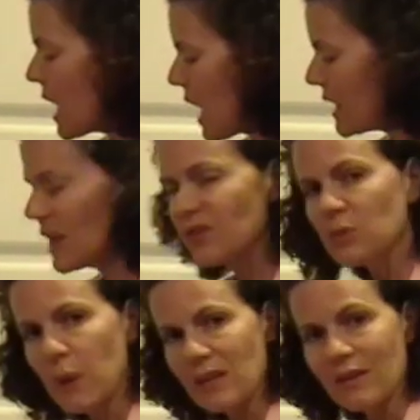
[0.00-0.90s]
enough
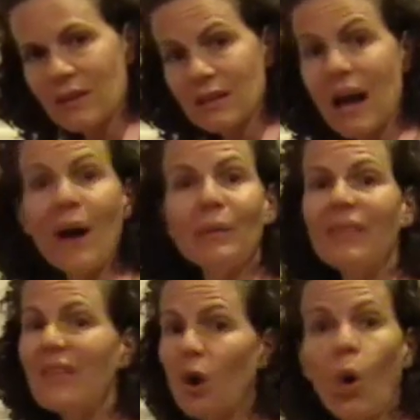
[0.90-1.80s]
space at the top,
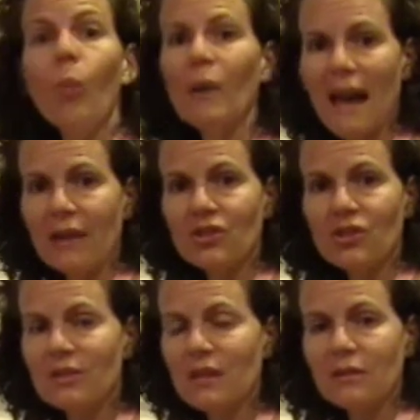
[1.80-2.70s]
and then the whole
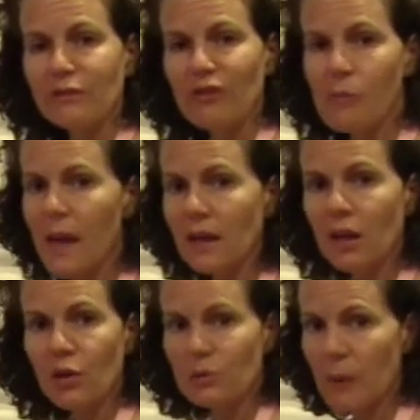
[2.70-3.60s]
batch doesn't ferment and
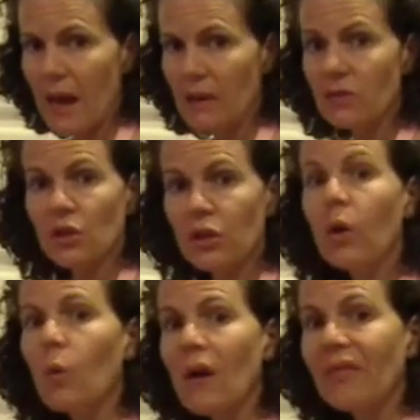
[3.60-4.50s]
goes bad. So you
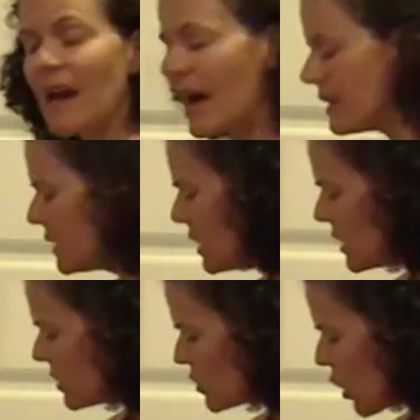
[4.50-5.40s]
don't want that.
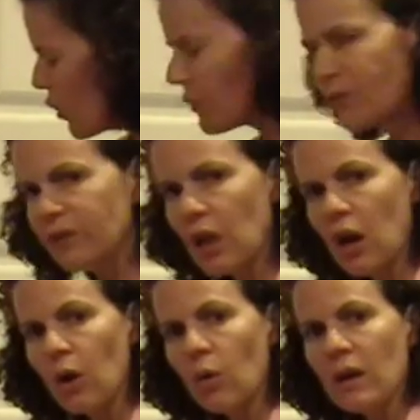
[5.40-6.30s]
So
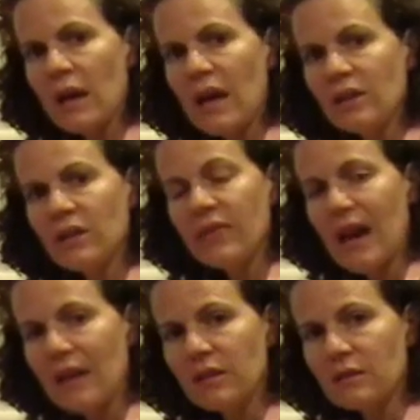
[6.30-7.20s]
overflow, and
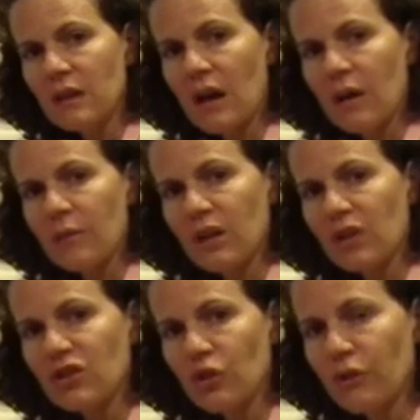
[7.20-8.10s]
that is the
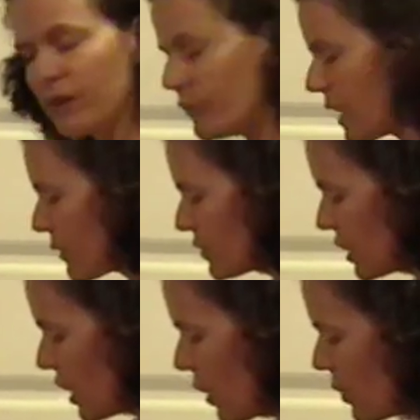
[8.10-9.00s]
conservative route to
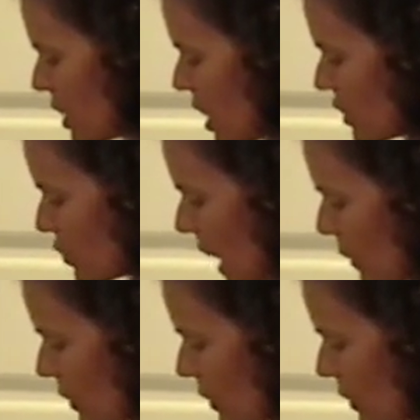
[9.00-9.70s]
go. So I will